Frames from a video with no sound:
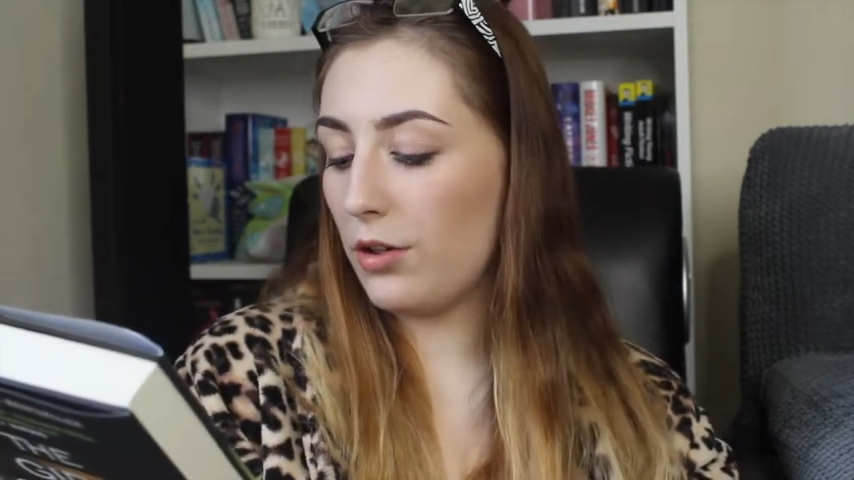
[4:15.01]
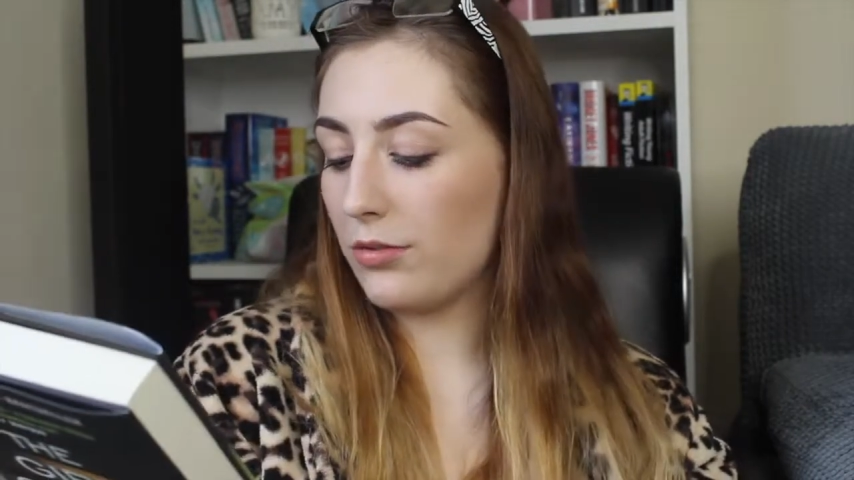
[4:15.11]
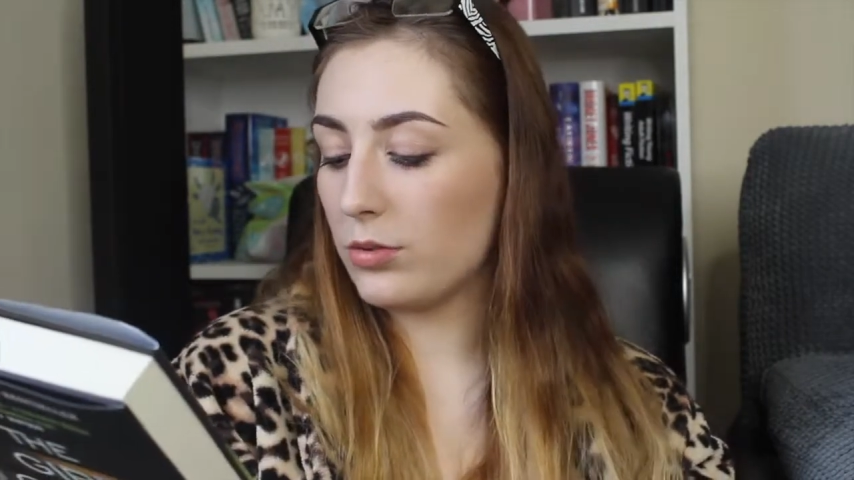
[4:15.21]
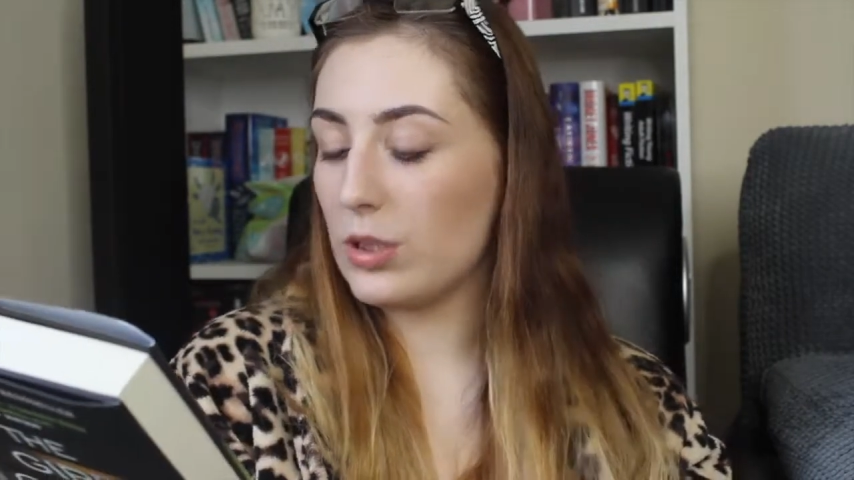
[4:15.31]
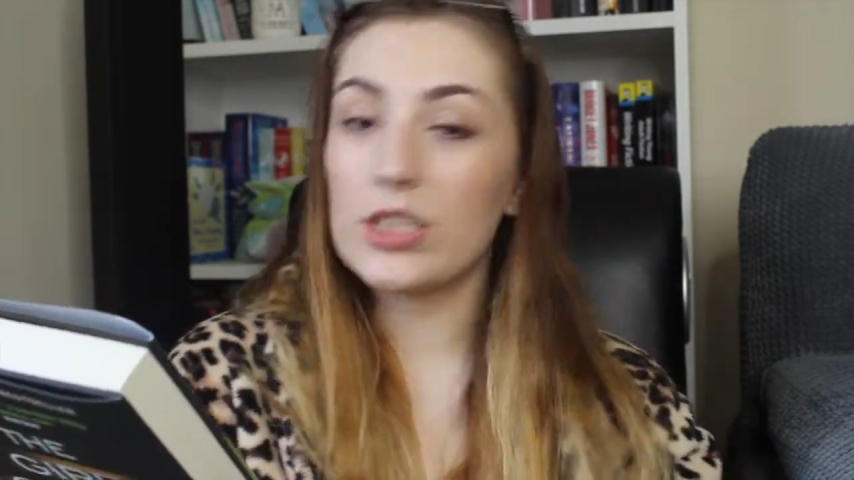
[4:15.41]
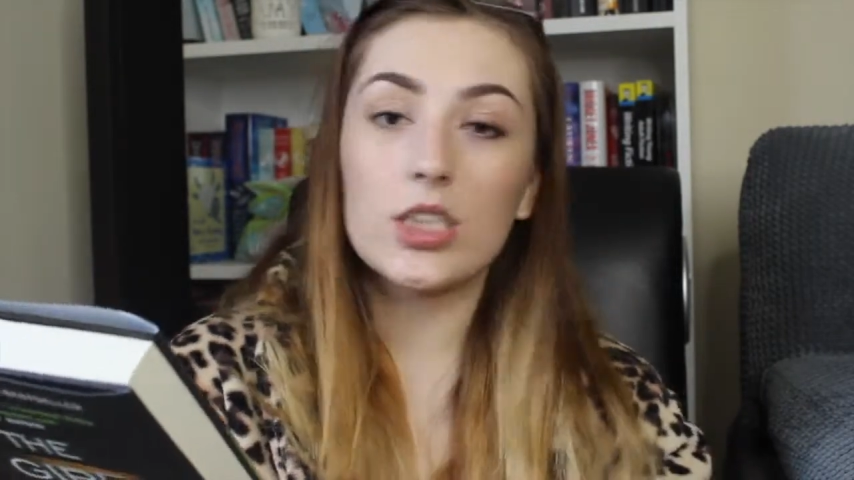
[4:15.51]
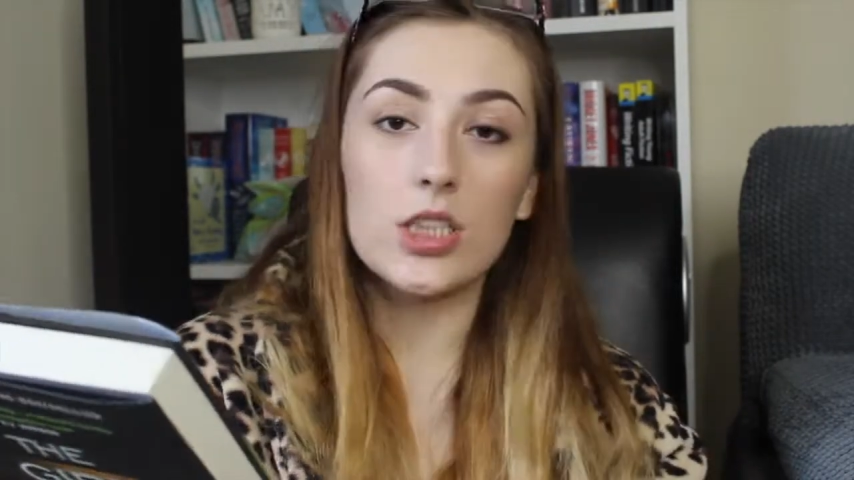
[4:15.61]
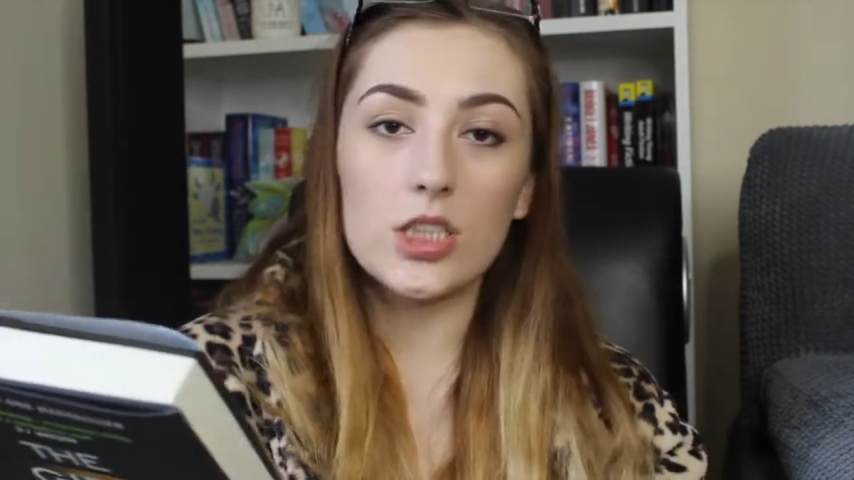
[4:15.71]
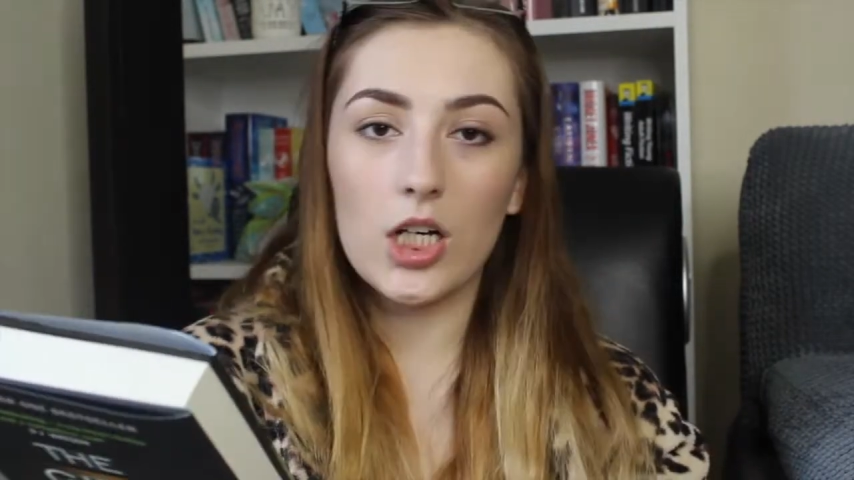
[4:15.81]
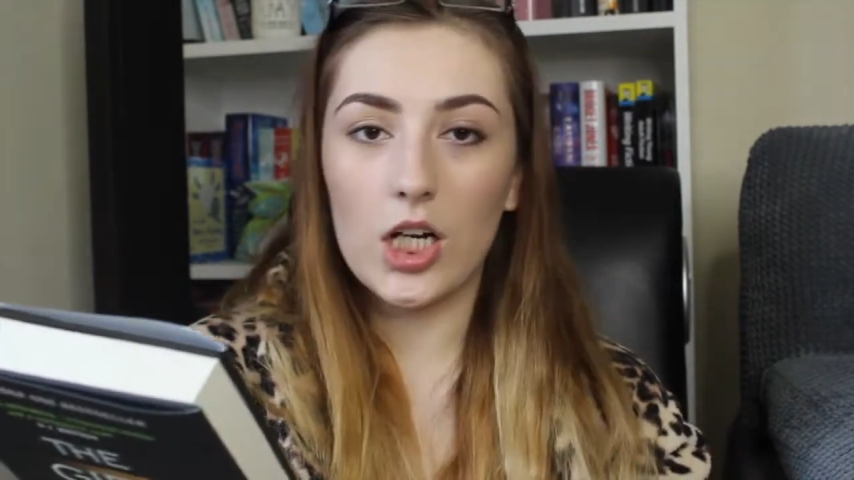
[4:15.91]
of twists
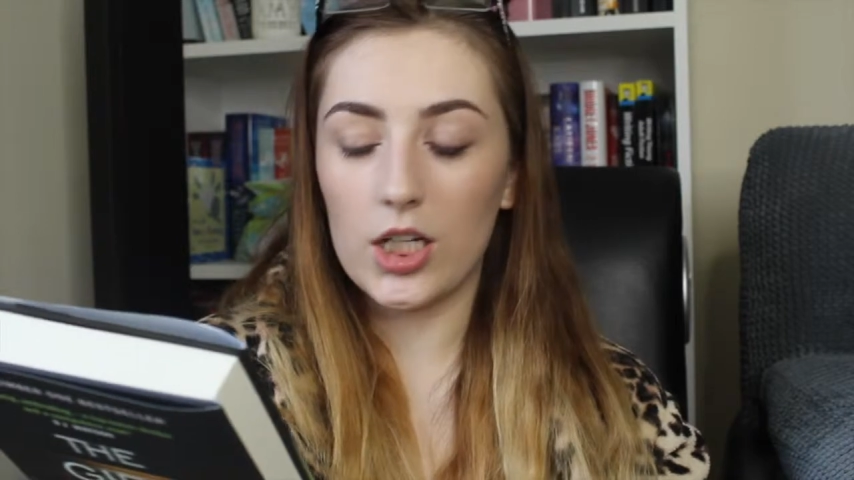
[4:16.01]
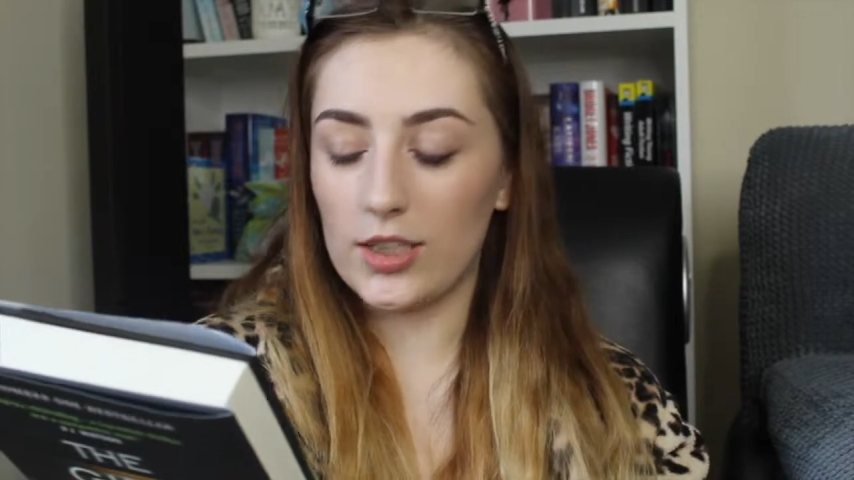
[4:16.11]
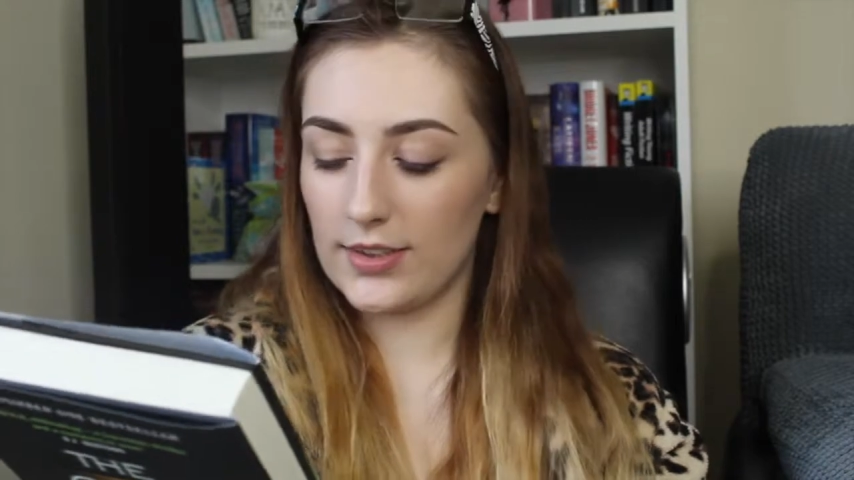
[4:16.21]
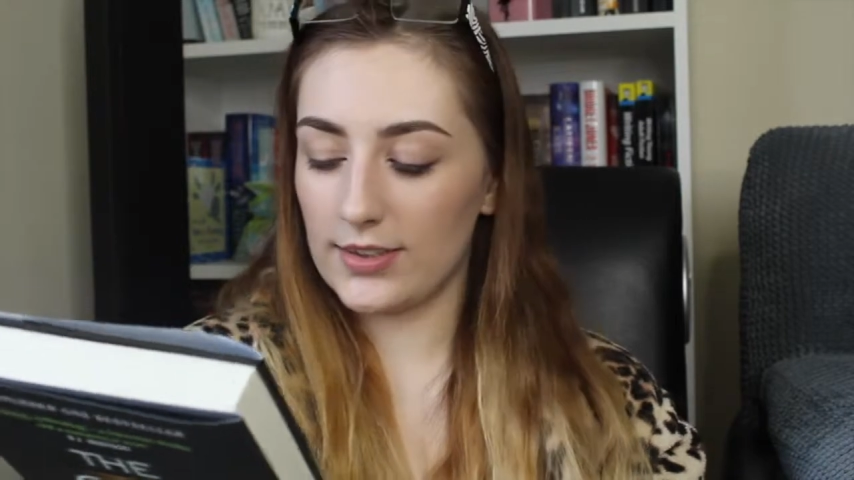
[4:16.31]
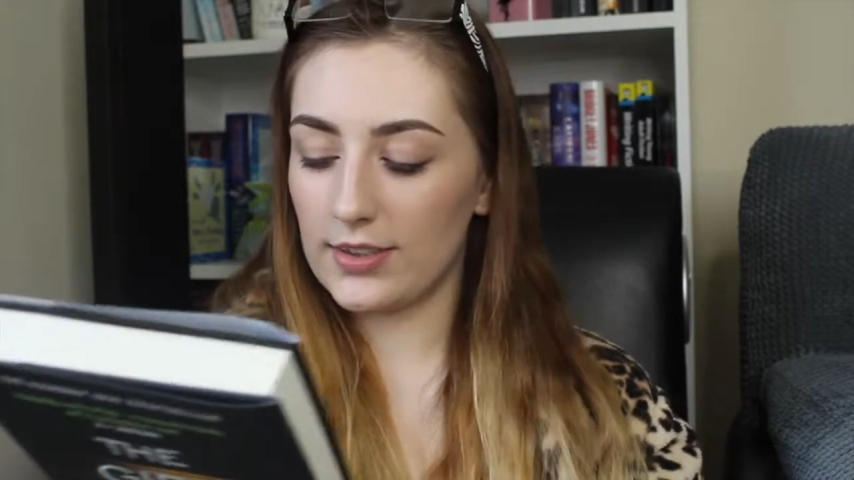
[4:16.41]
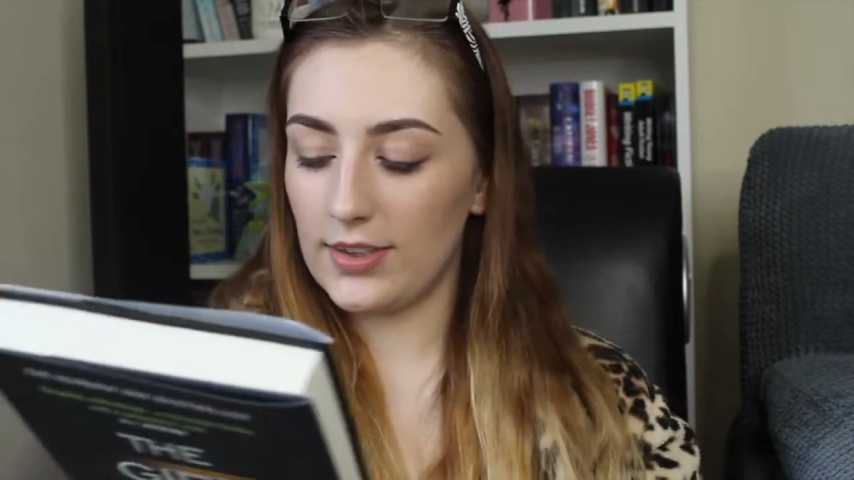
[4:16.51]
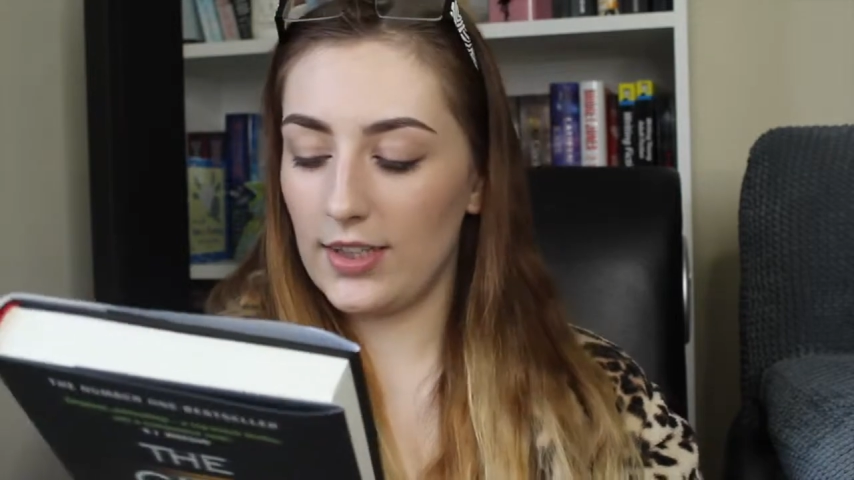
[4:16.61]
and turns.